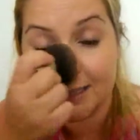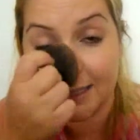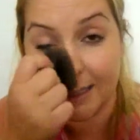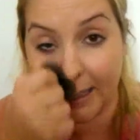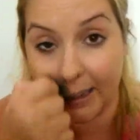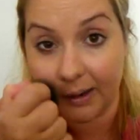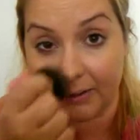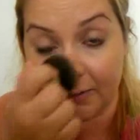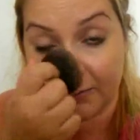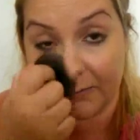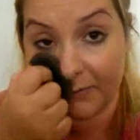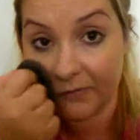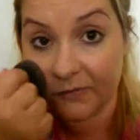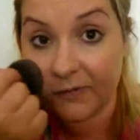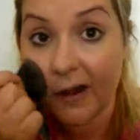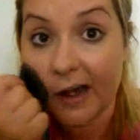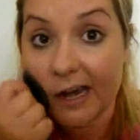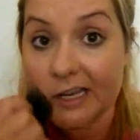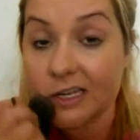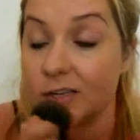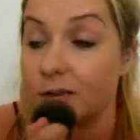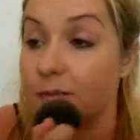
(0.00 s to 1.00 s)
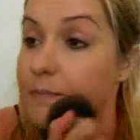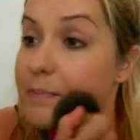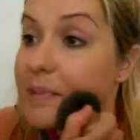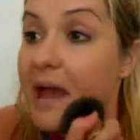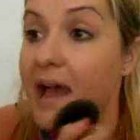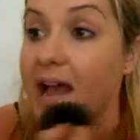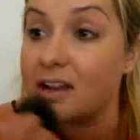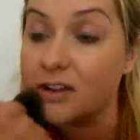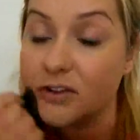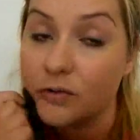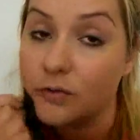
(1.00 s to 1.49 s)
to get a fresh
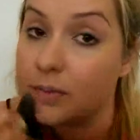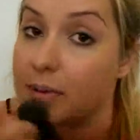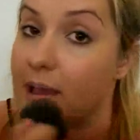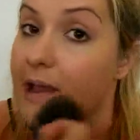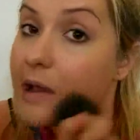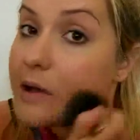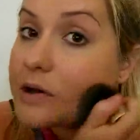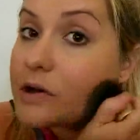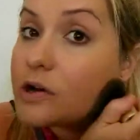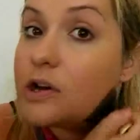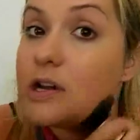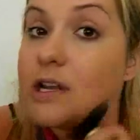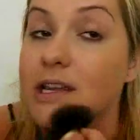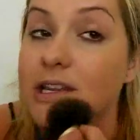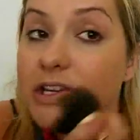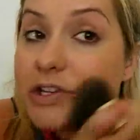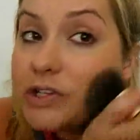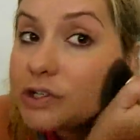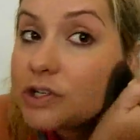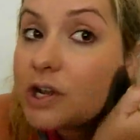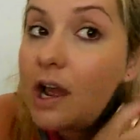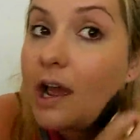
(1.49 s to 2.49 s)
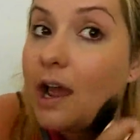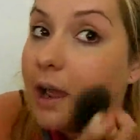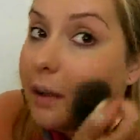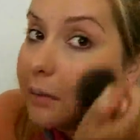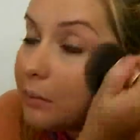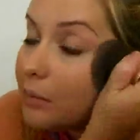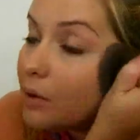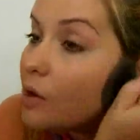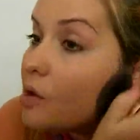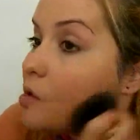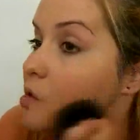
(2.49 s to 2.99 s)
batch of powder each
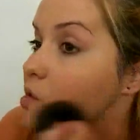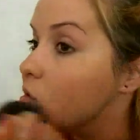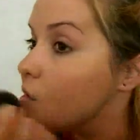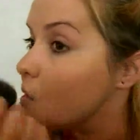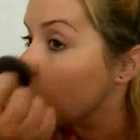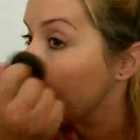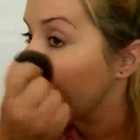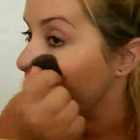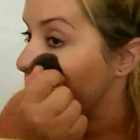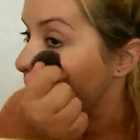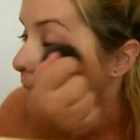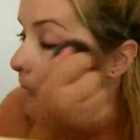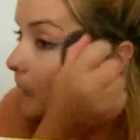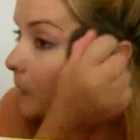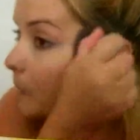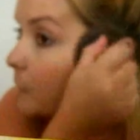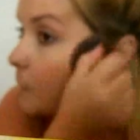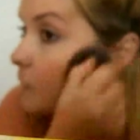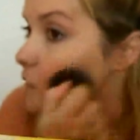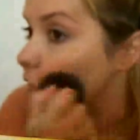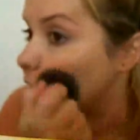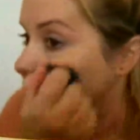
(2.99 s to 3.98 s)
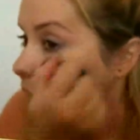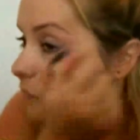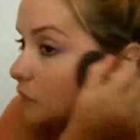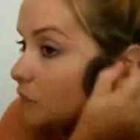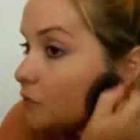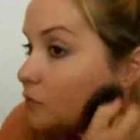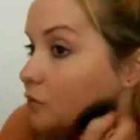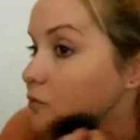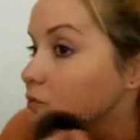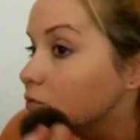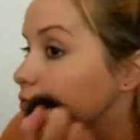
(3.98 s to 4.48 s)
time
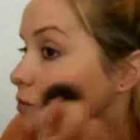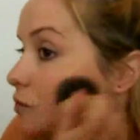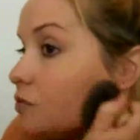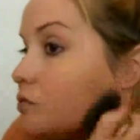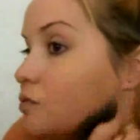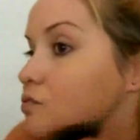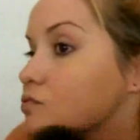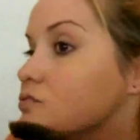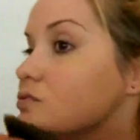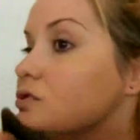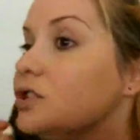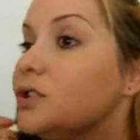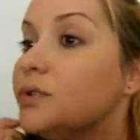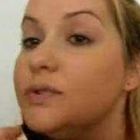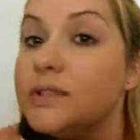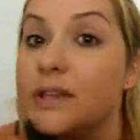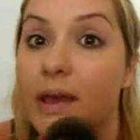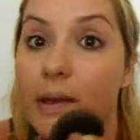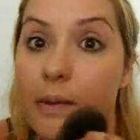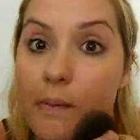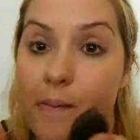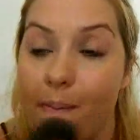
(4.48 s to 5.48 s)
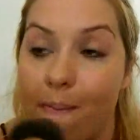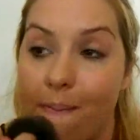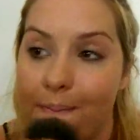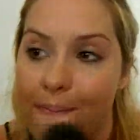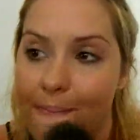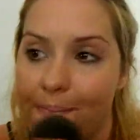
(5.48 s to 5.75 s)
you use it.